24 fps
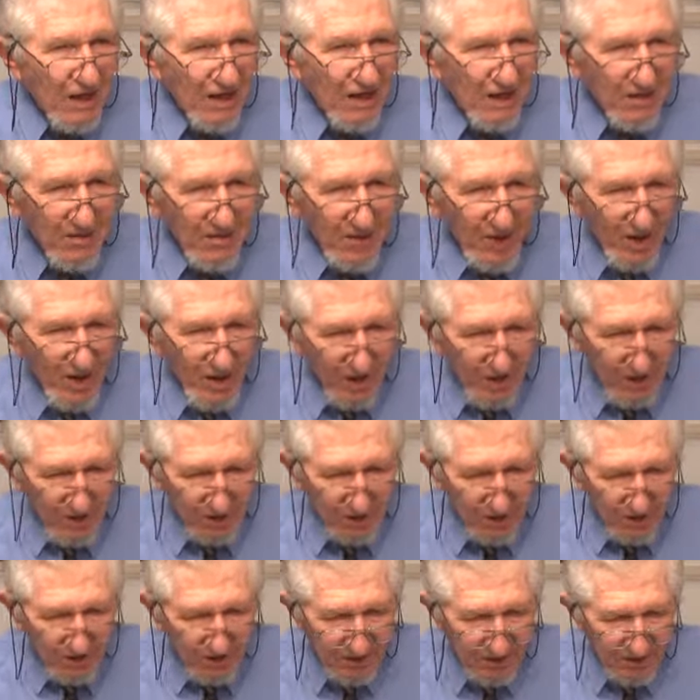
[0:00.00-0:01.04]
in
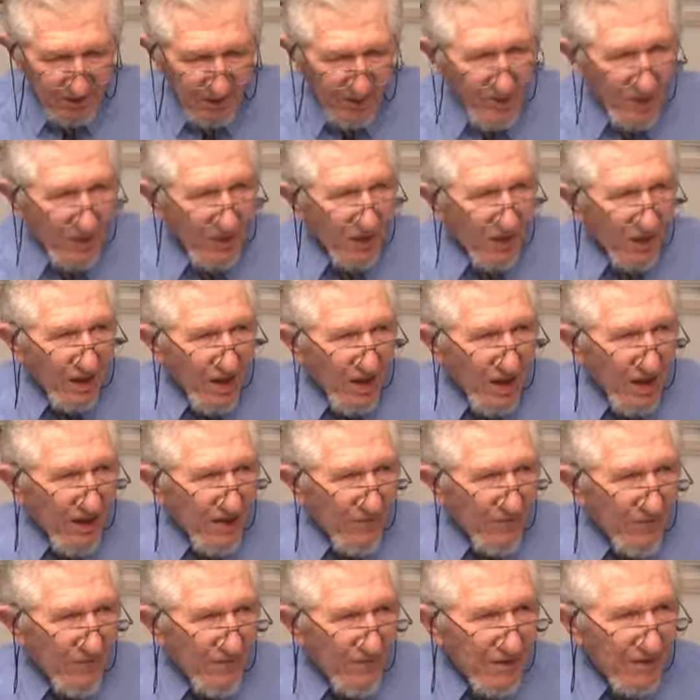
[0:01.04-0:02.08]
modern contemporary
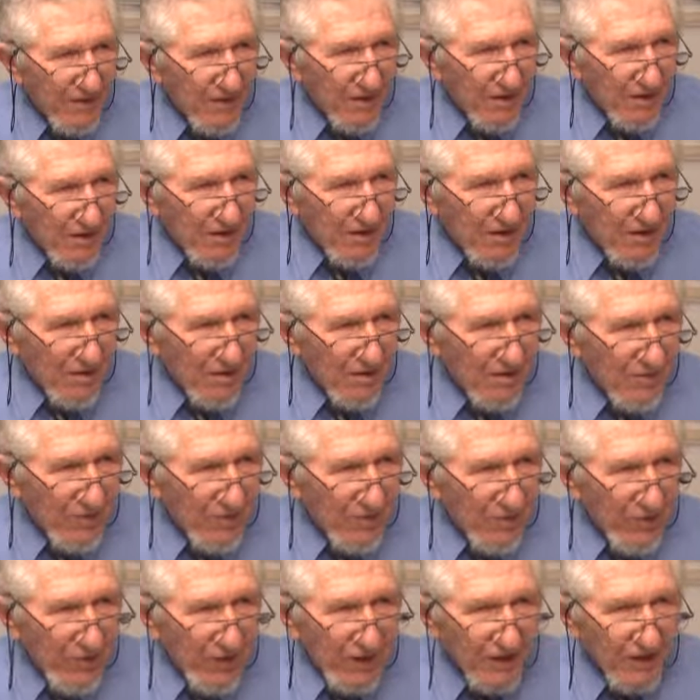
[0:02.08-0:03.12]
life,
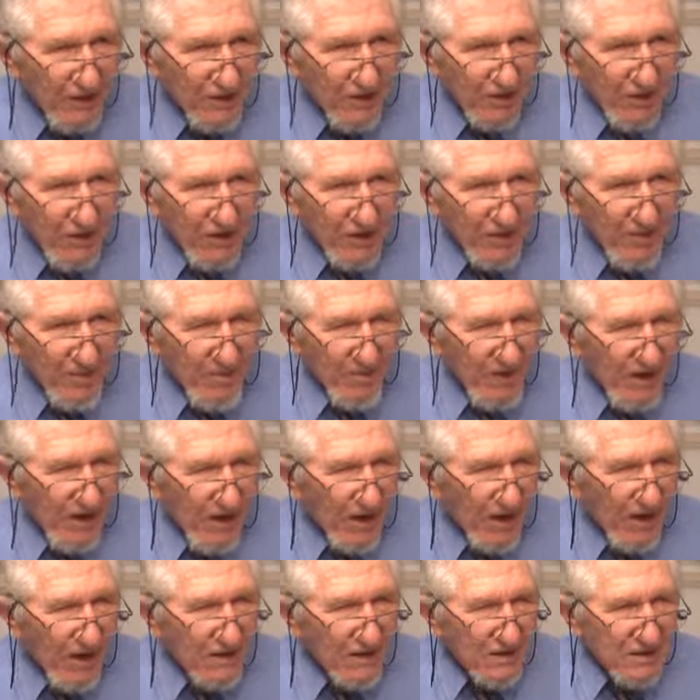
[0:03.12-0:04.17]
Freud talked
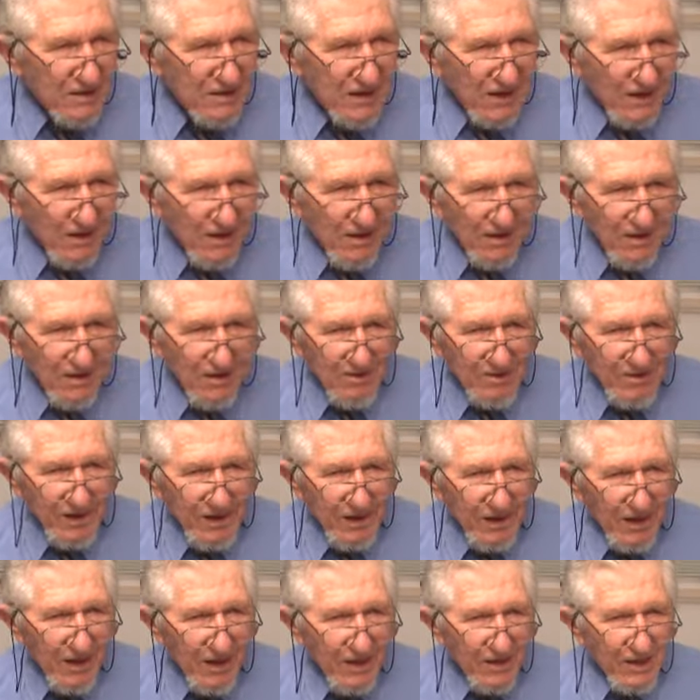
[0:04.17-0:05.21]
about and said, oh
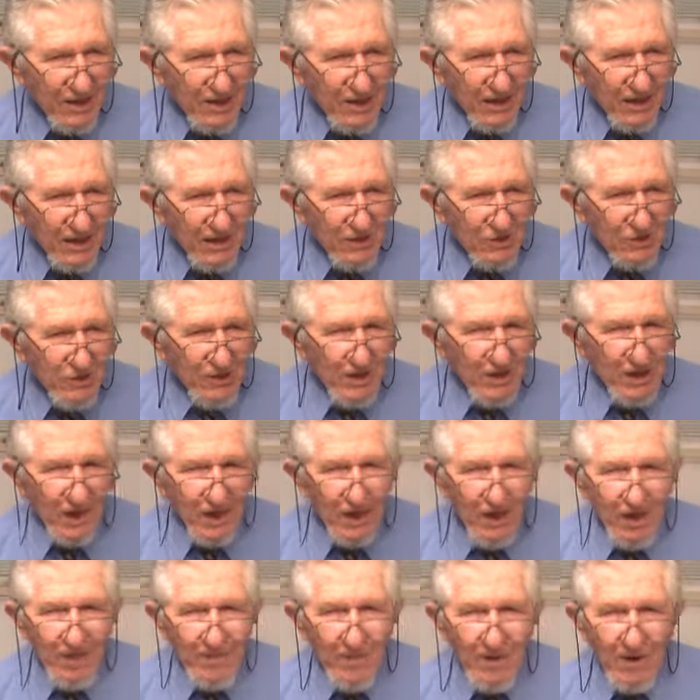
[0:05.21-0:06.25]
my God, you can't drink a
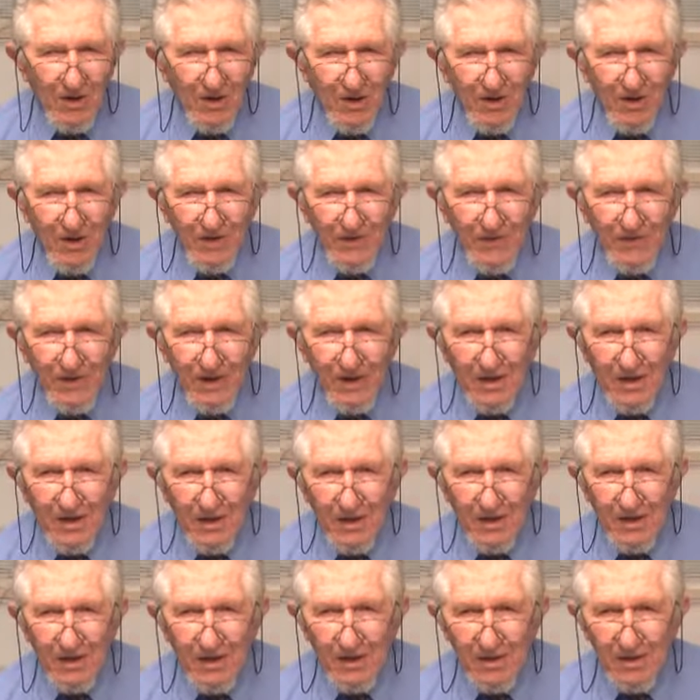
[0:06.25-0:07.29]
cup of coffee
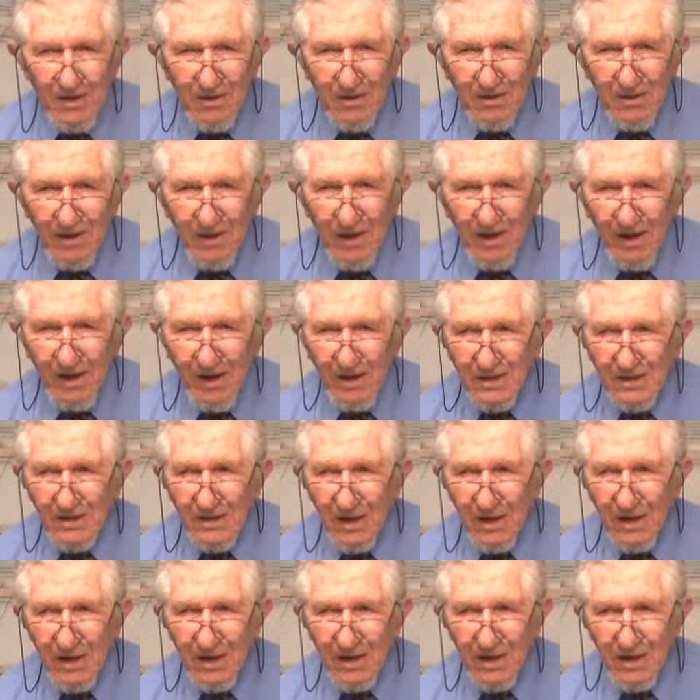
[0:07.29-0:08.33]
without
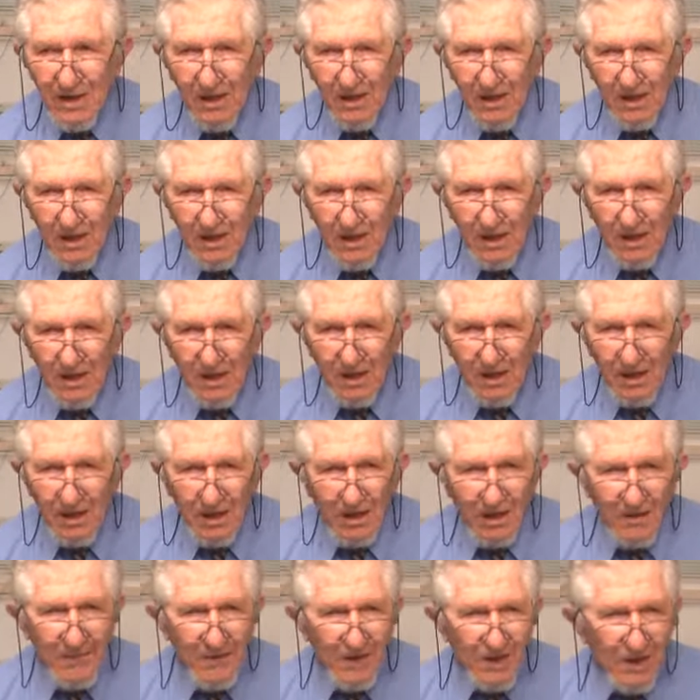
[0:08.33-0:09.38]
anxiety. You're
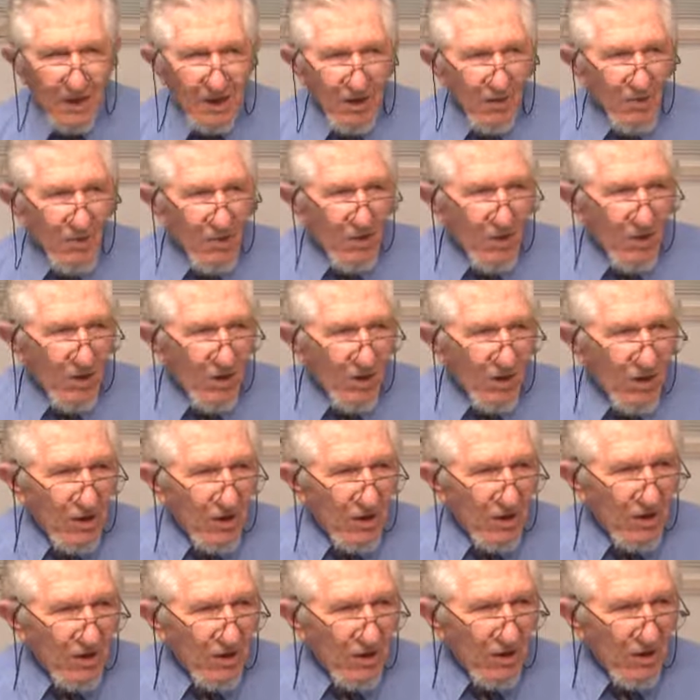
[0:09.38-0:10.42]
living in a
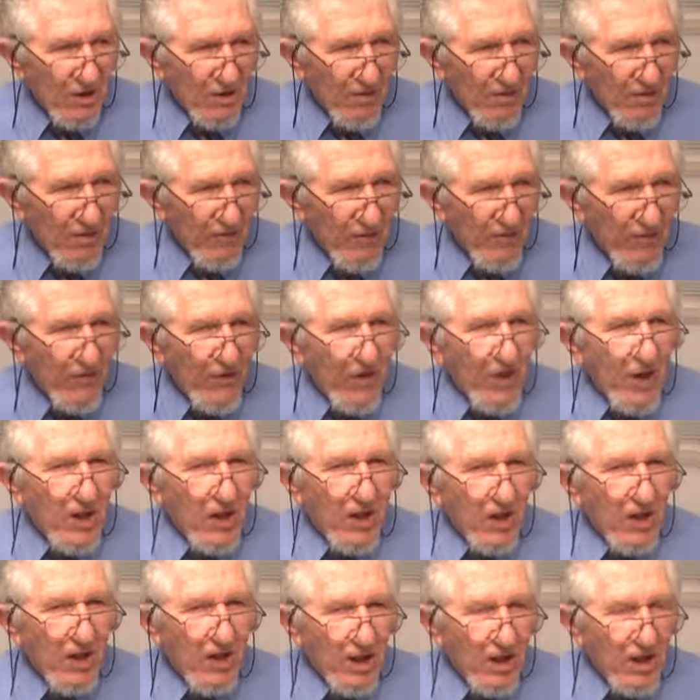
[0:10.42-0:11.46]
world
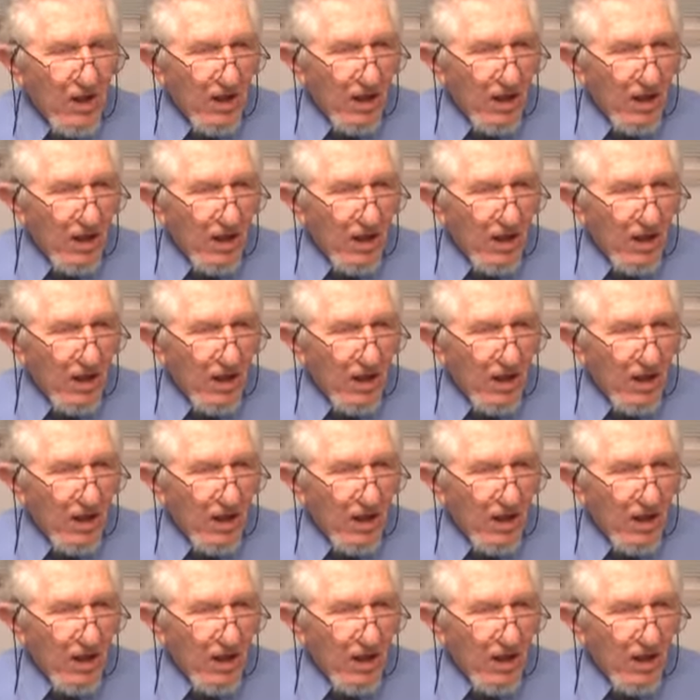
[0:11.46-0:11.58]
full,